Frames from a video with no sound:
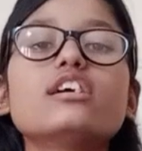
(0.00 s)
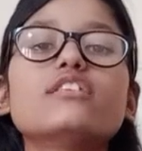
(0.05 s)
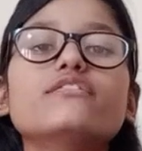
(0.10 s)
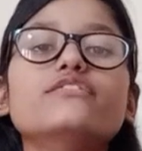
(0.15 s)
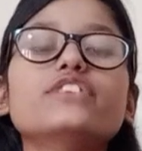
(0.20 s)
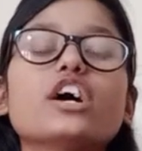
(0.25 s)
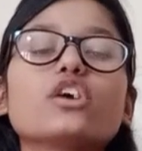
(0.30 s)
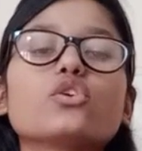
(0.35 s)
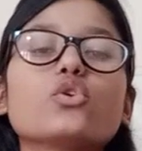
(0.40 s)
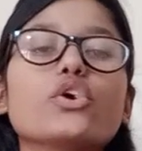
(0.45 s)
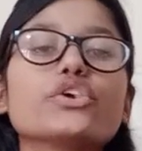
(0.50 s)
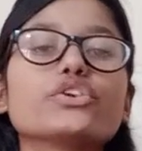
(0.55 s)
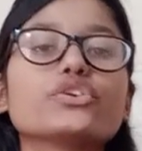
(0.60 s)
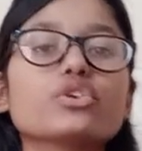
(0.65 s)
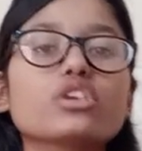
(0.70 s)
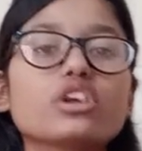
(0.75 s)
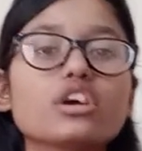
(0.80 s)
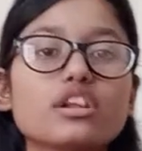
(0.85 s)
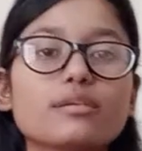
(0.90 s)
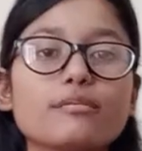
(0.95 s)
We are going to
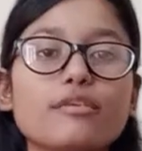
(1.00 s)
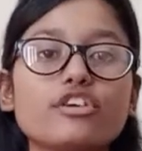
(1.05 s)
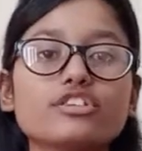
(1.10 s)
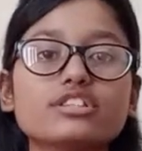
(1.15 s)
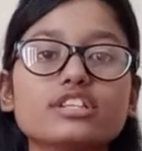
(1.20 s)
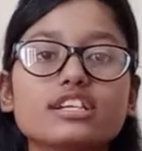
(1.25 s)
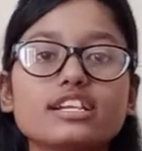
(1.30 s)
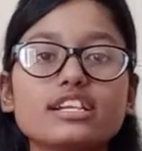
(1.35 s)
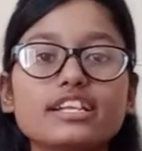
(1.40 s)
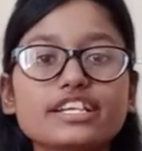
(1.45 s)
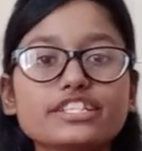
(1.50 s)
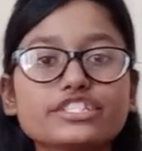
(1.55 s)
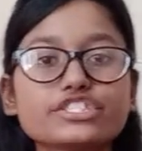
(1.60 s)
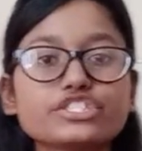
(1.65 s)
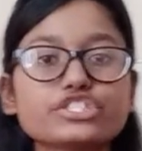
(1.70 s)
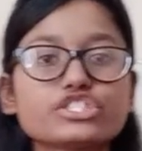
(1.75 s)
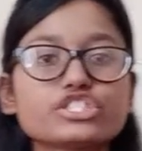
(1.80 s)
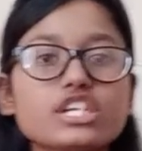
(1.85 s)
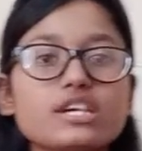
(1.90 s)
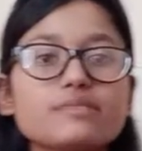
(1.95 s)
learn about the
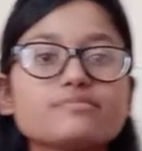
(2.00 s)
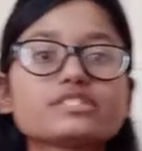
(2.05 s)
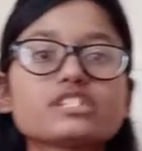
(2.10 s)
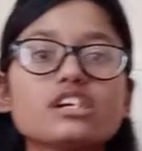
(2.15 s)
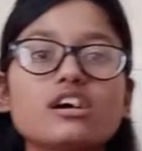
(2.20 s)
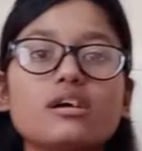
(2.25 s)
relationships,